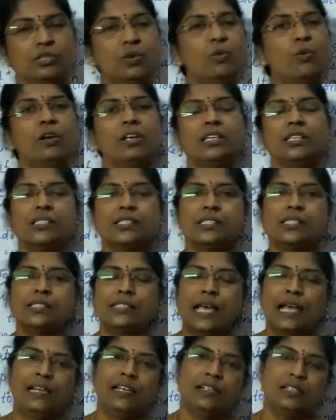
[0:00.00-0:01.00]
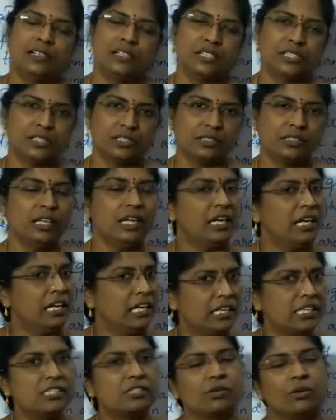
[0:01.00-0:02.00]
what is this alliteration? It
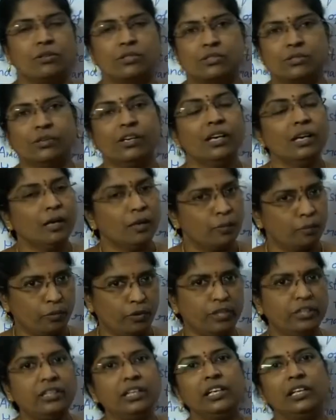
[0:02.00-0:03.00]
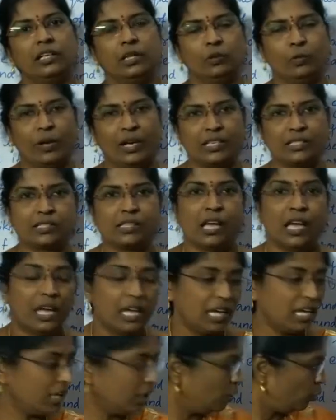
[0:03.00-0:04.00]
is also a poetic device
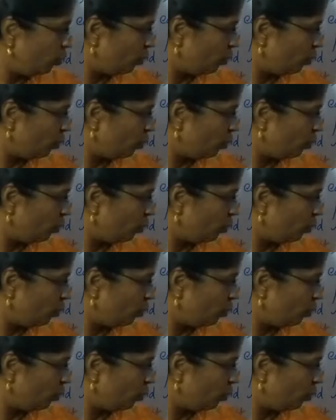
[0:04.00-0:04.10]
in